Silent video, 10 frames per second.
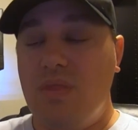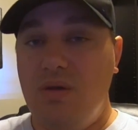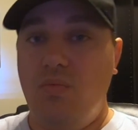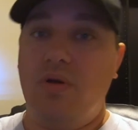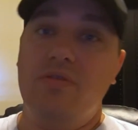
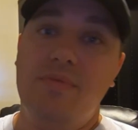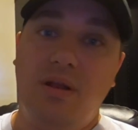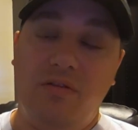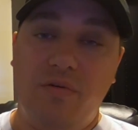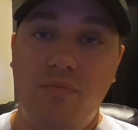we're in the
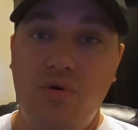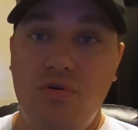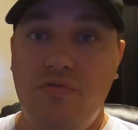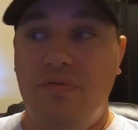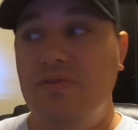middle of a
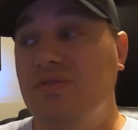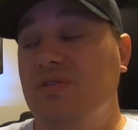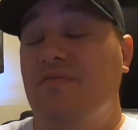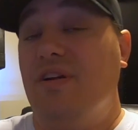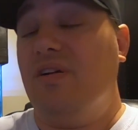move. This
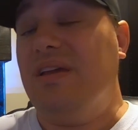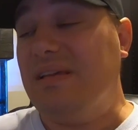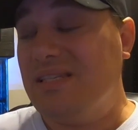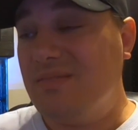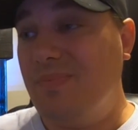was a very
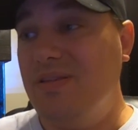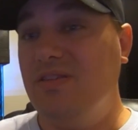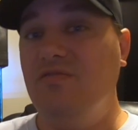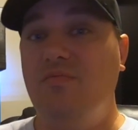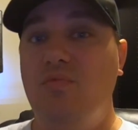
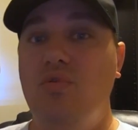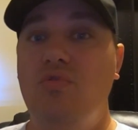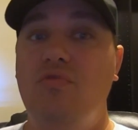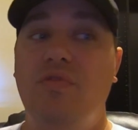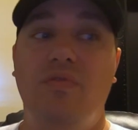expensive
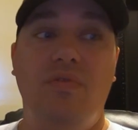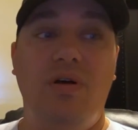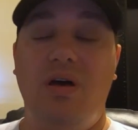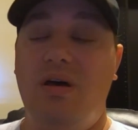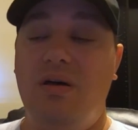move.
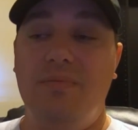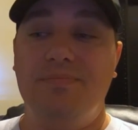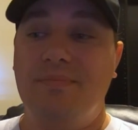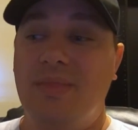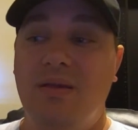Uh,
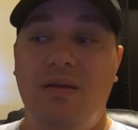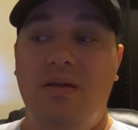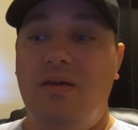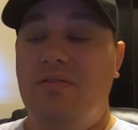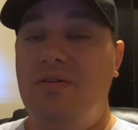
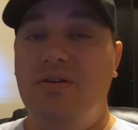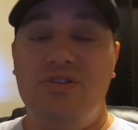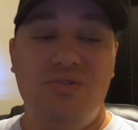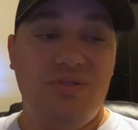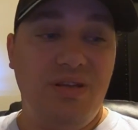the
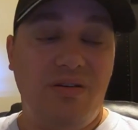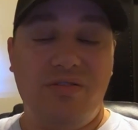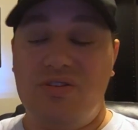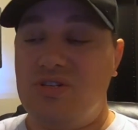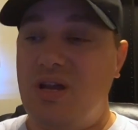issues down
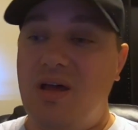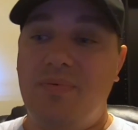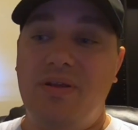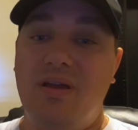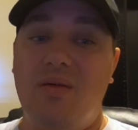at the
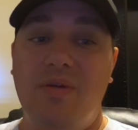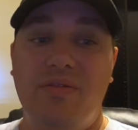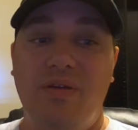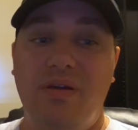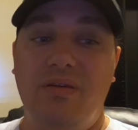shop, and it got me
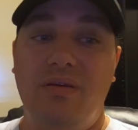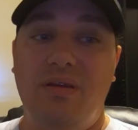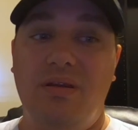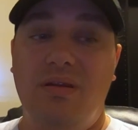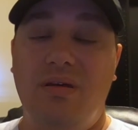thinking
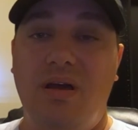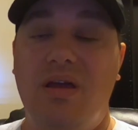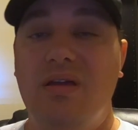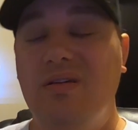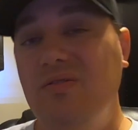
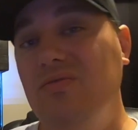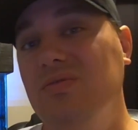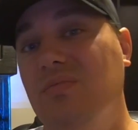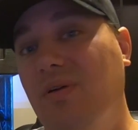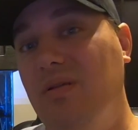I could
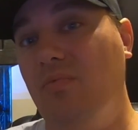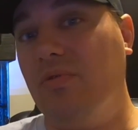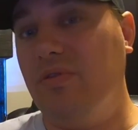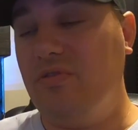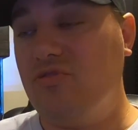use the money
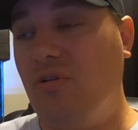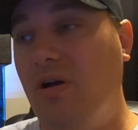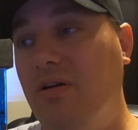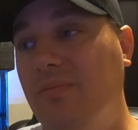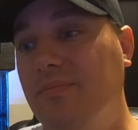more than the
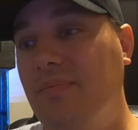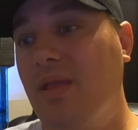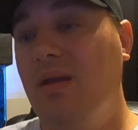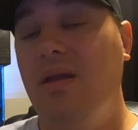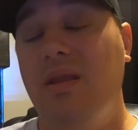truck.
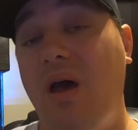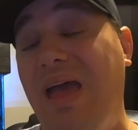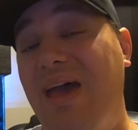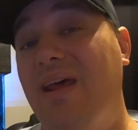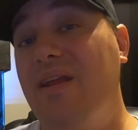Now,
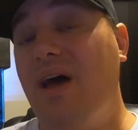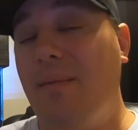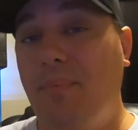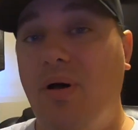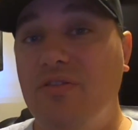had I
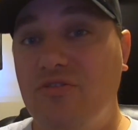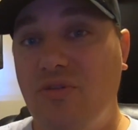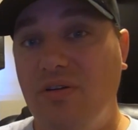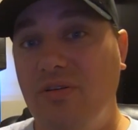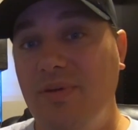not bought the
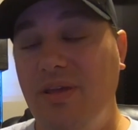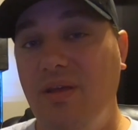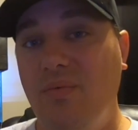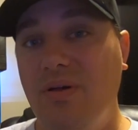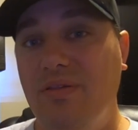truck to
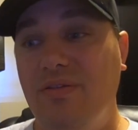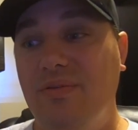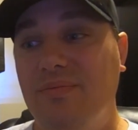begin with,